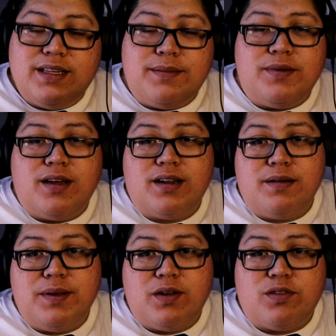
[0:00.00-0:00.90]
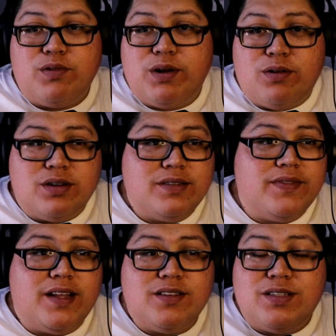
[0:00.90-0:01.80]
I'm talking about 3/4
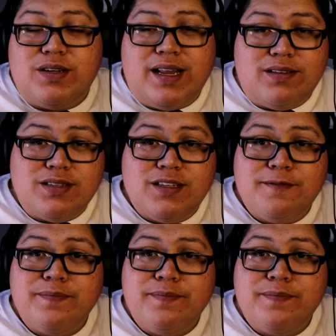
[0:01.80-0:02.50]
ounce to 1 ounce.